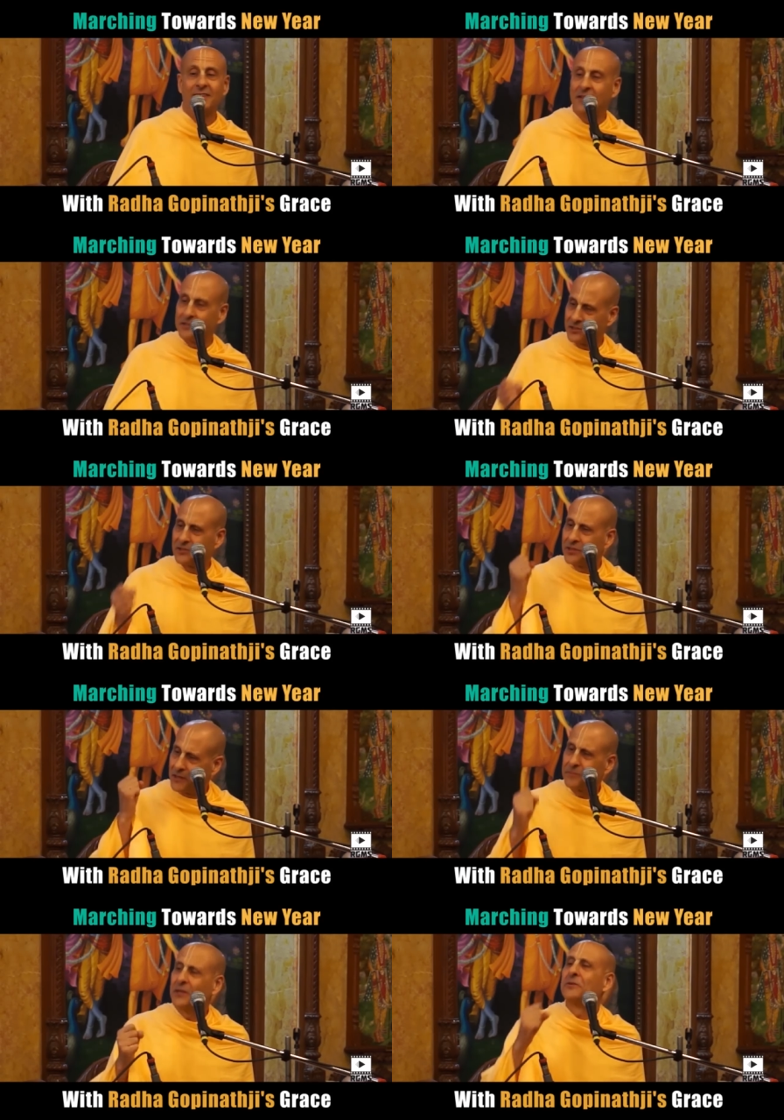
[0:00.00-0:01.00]
Yes,
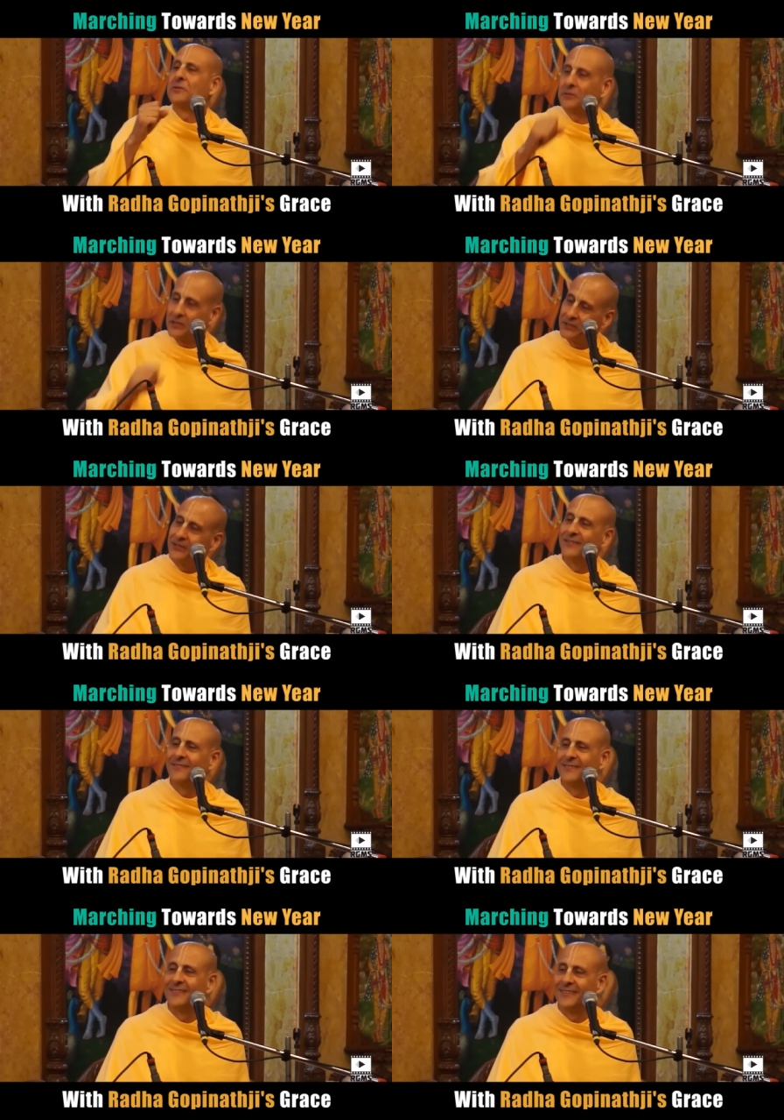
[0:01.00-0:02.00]
I'm going to do it.
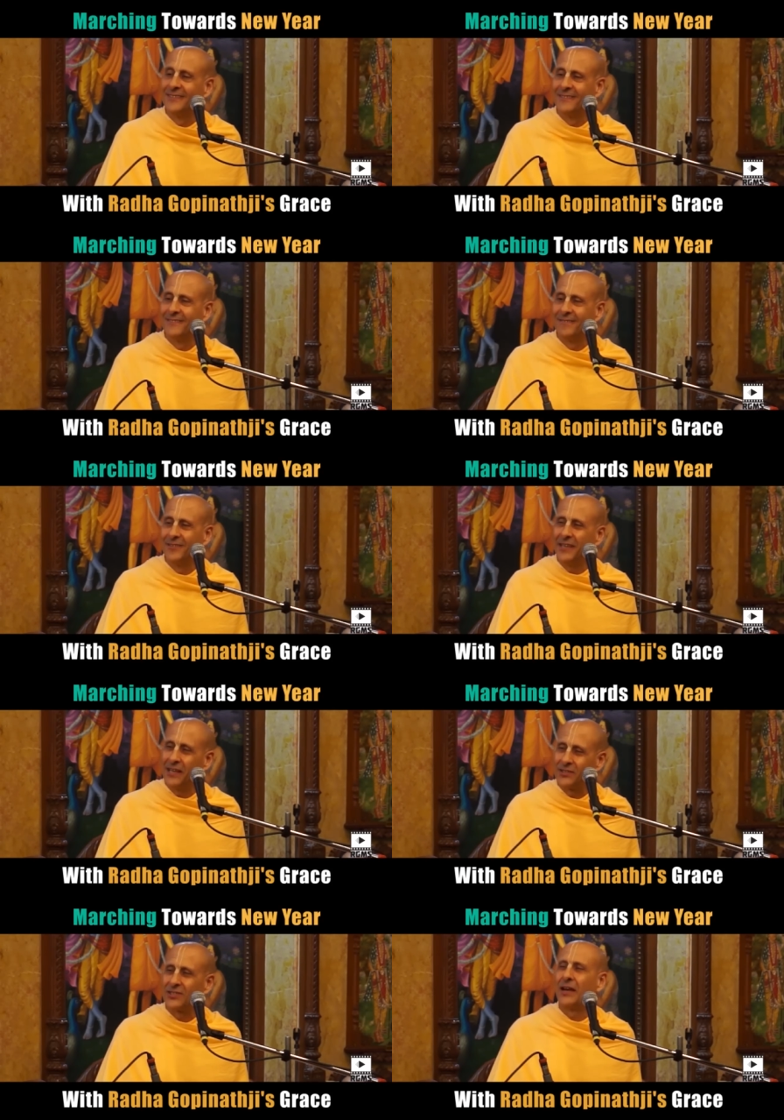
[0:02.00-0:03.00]

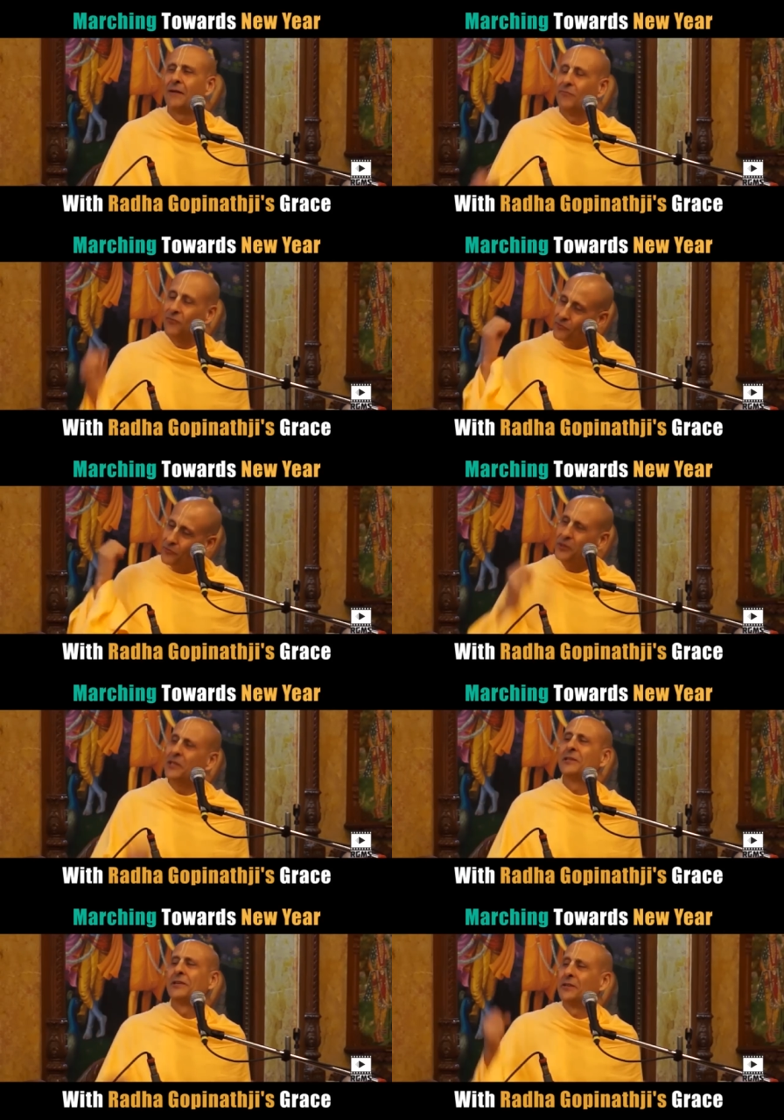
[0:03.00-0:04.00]
Yes, I'm
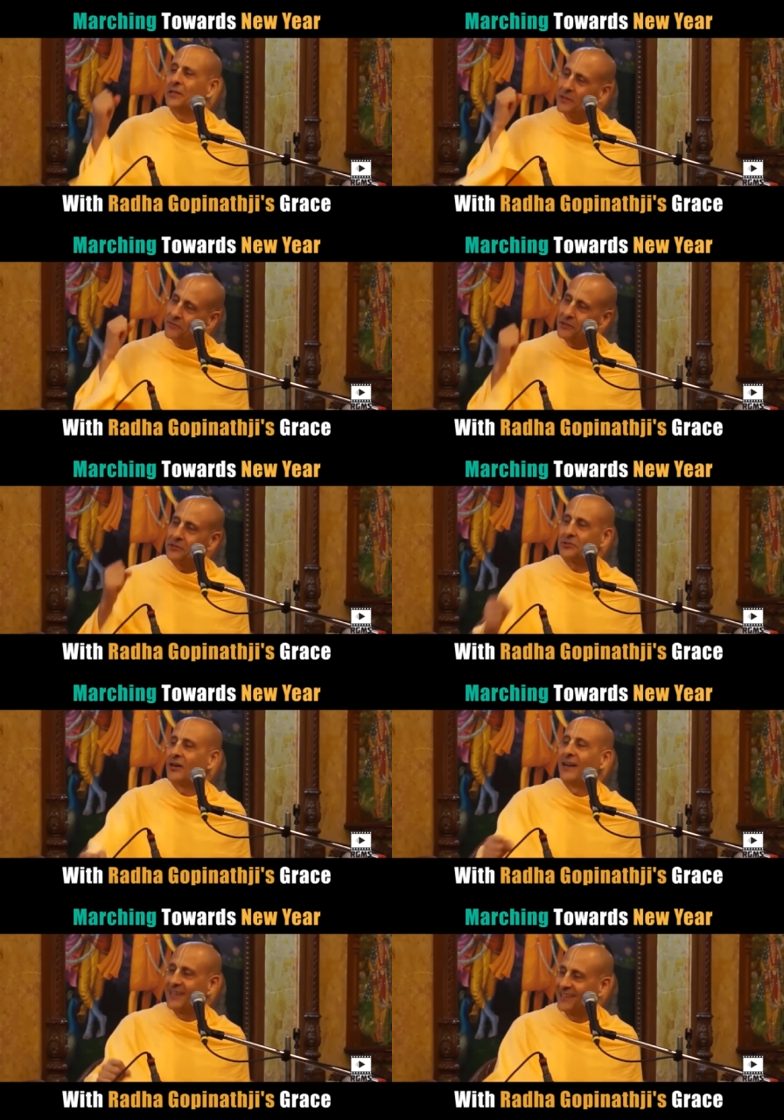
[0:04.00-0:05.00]
really going to give it a
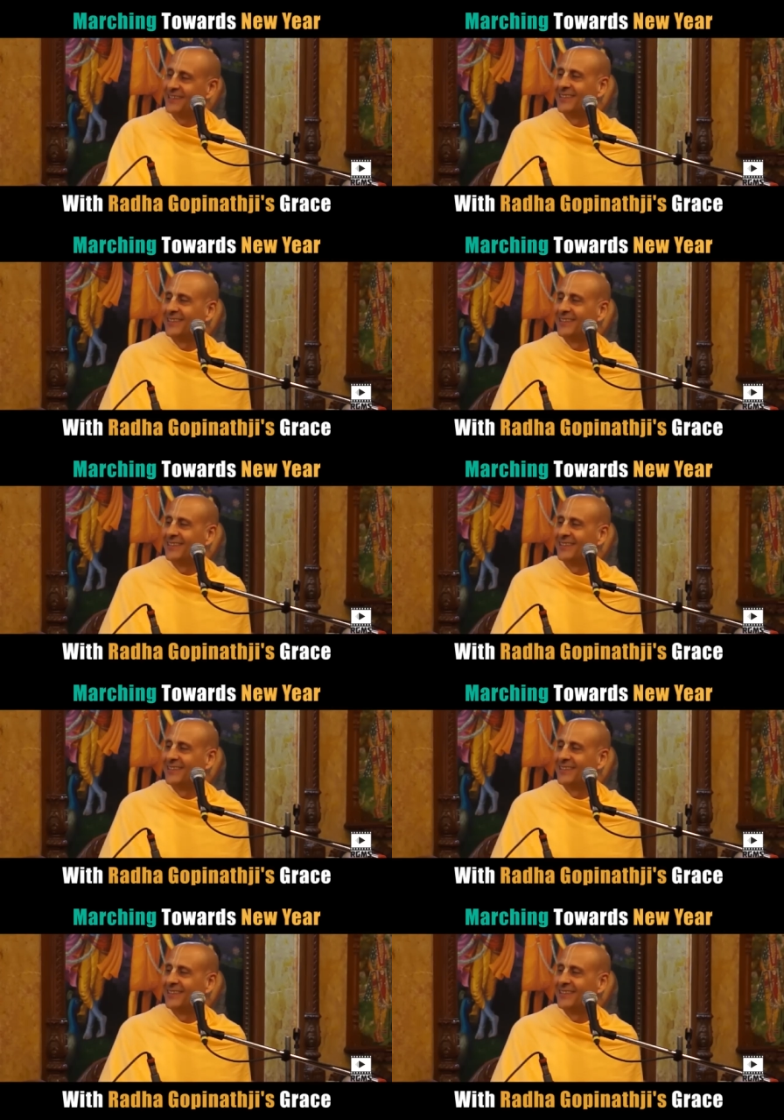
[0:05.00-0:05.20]
try.